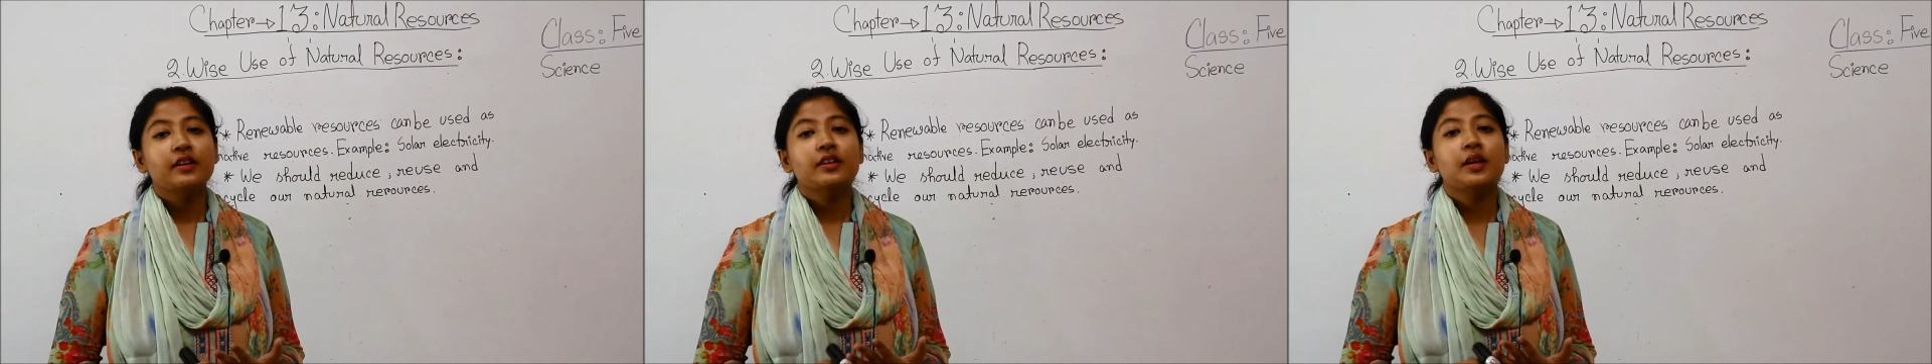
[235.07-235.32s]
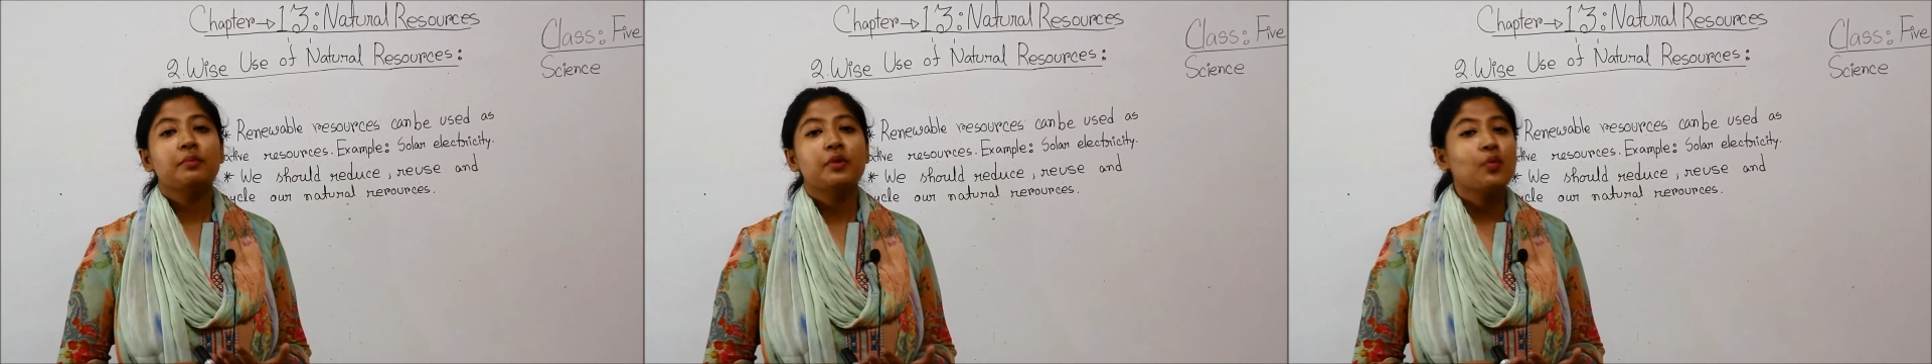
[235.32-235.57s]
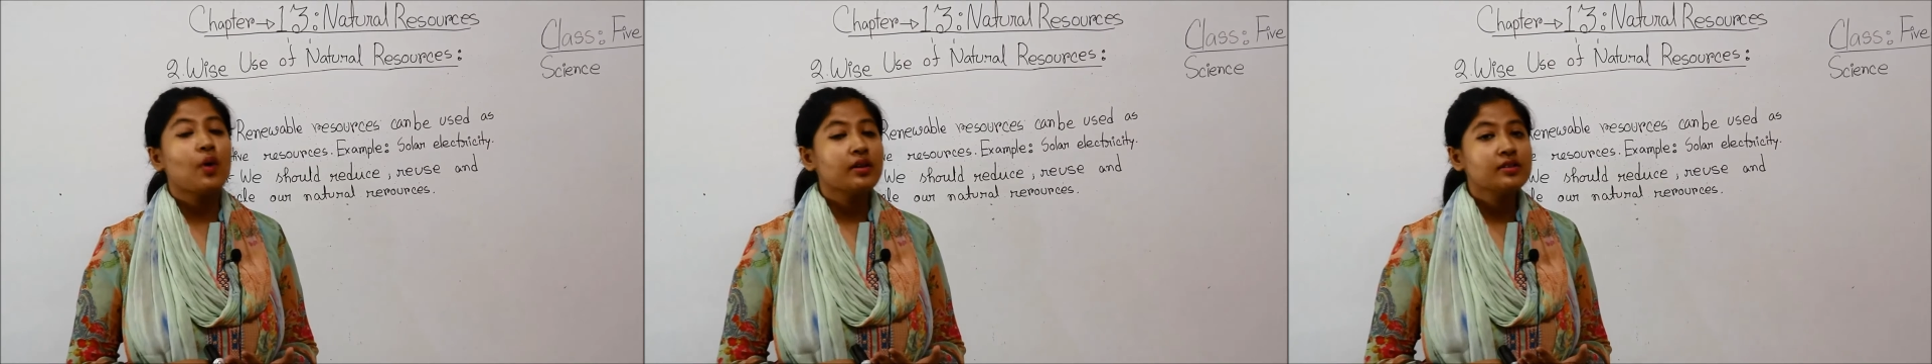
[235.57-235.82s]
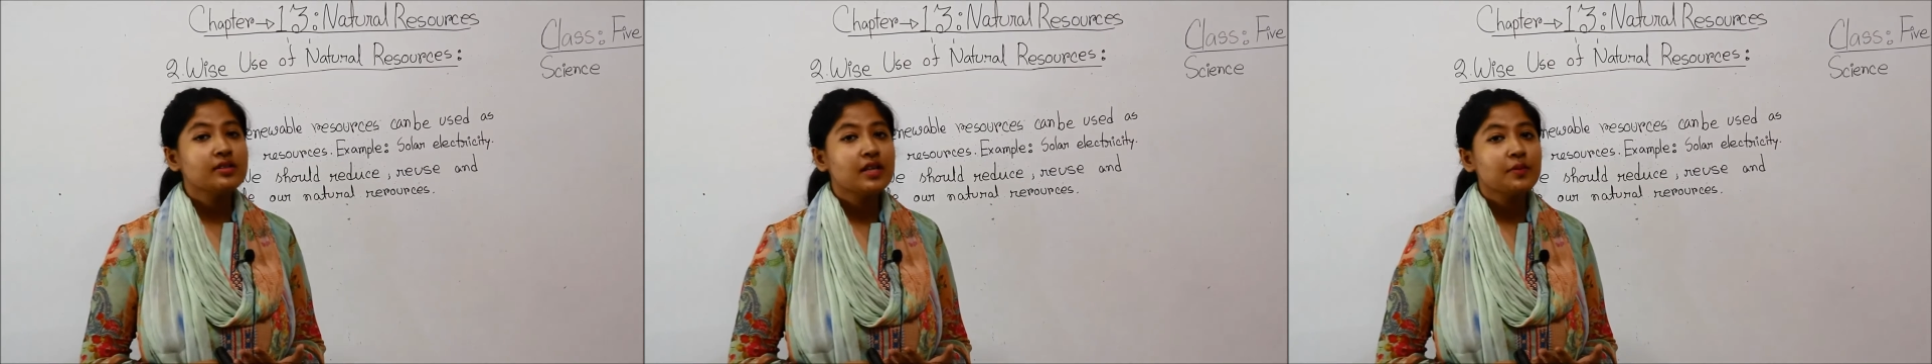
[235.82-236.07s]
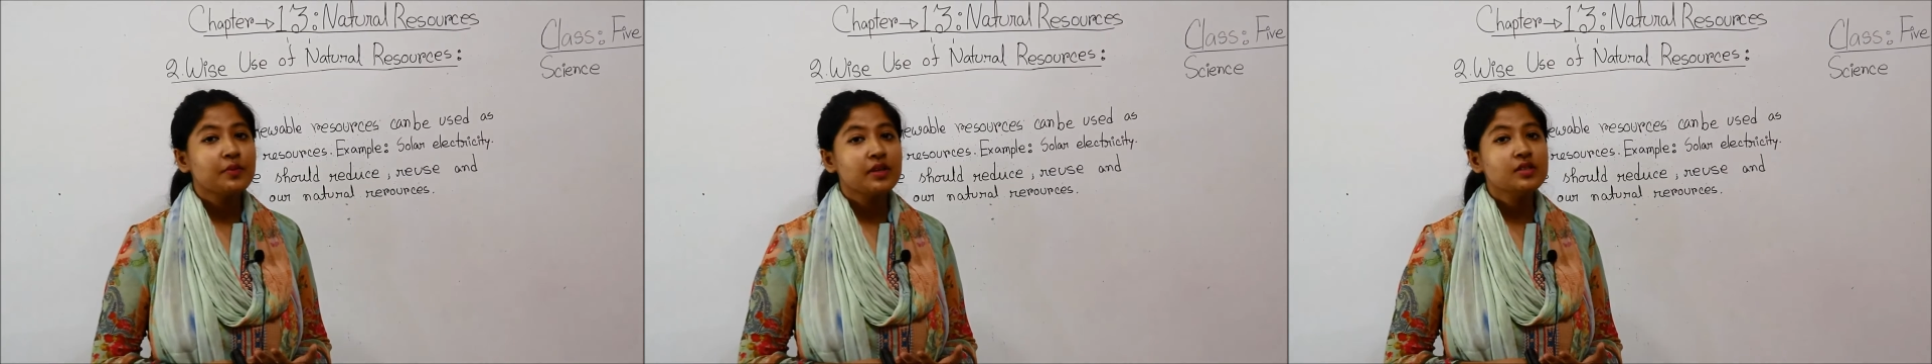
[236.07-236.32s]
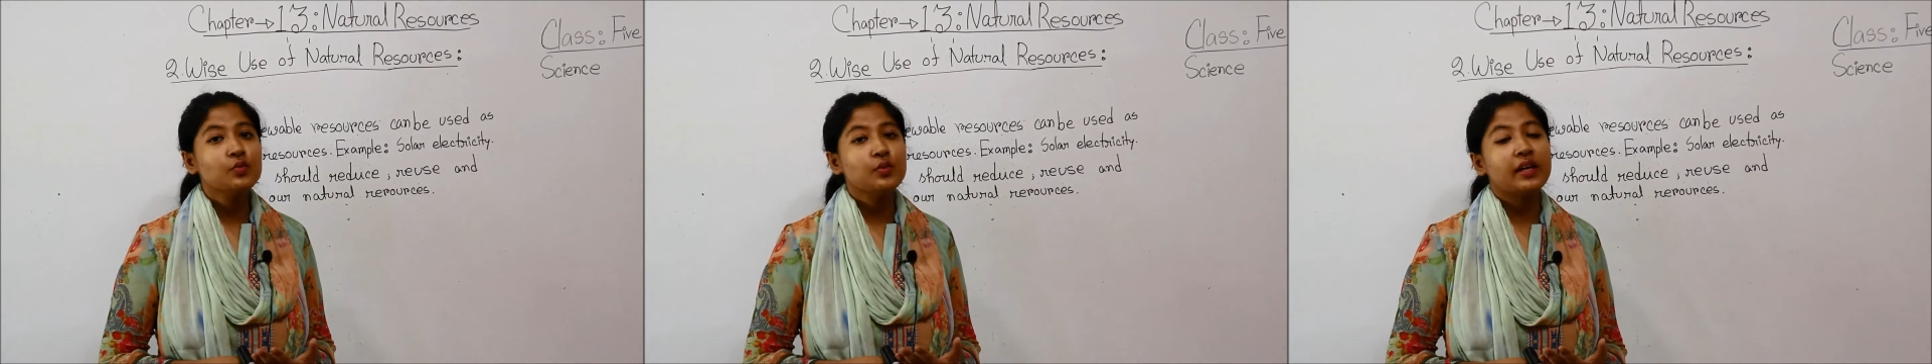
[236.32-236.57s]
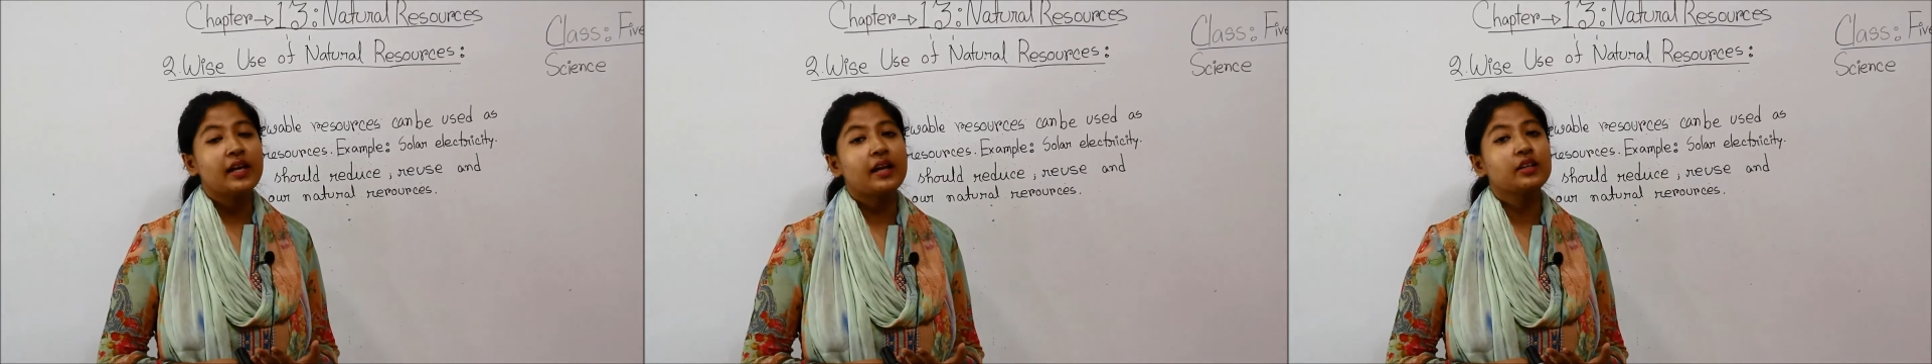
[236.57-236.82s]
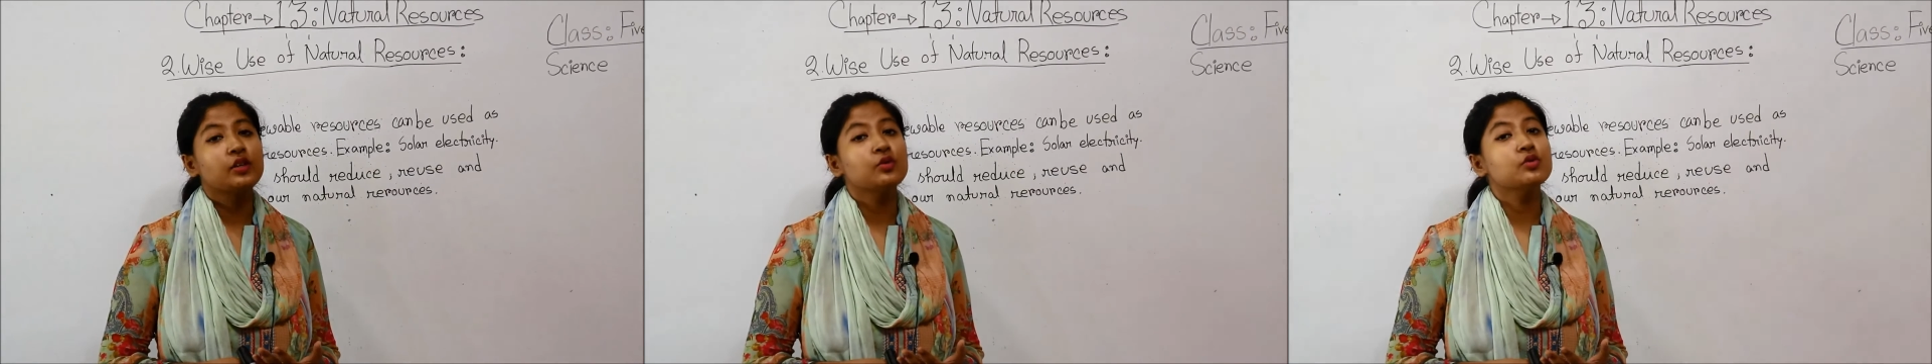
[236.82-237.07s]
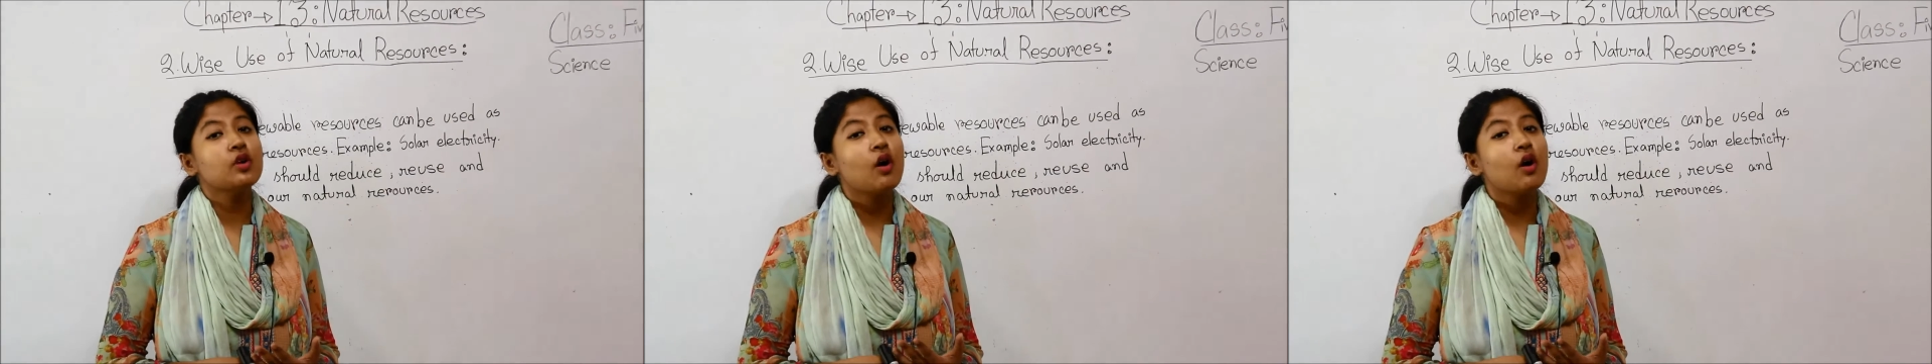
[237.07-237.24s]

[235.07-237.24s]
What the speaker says: Number one step is we can use